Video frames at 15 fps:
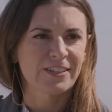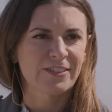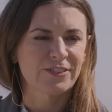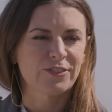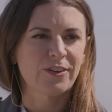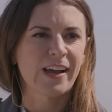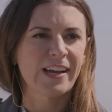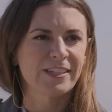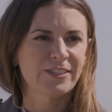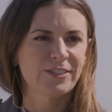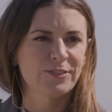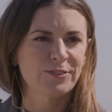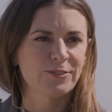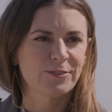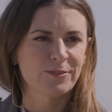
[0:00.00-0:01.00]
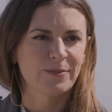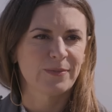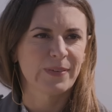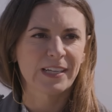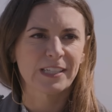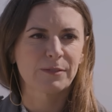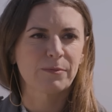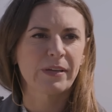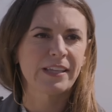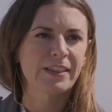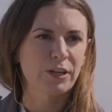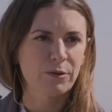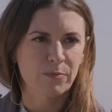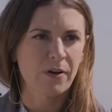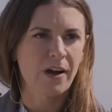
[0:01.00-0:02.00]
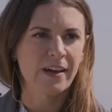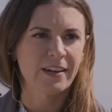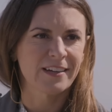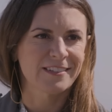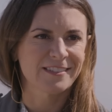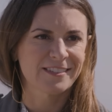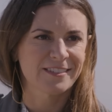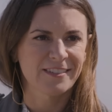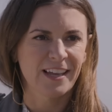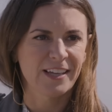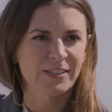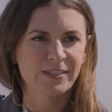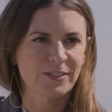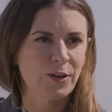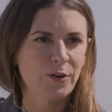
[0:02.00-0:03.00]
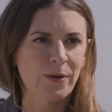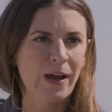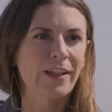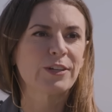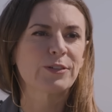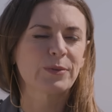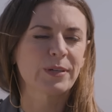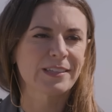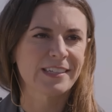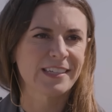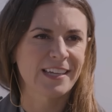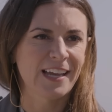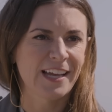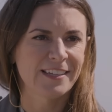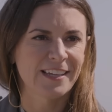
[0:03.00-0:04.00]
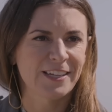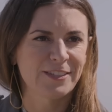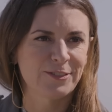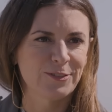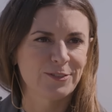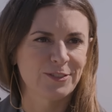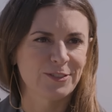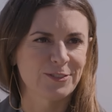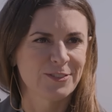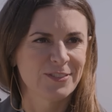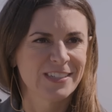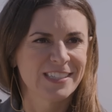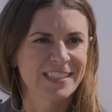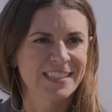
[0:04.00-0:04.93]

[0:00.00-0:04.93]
that are trying to explain their products as so eloquently as you do?